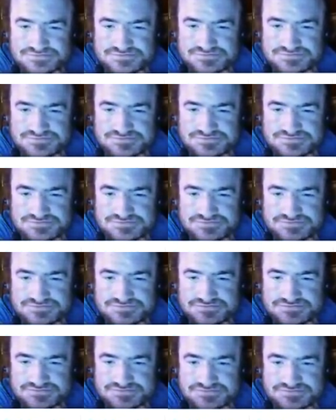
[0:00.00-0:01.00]

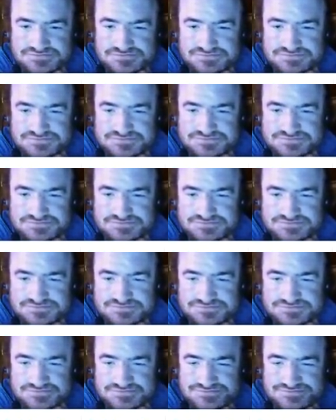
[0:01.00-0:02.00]

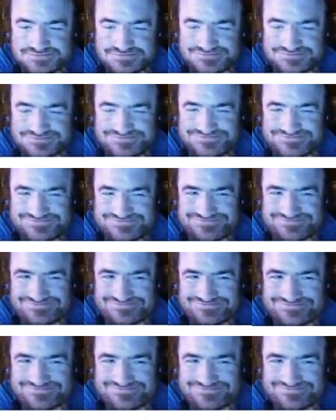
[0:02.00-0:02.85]
This person isn't speaking.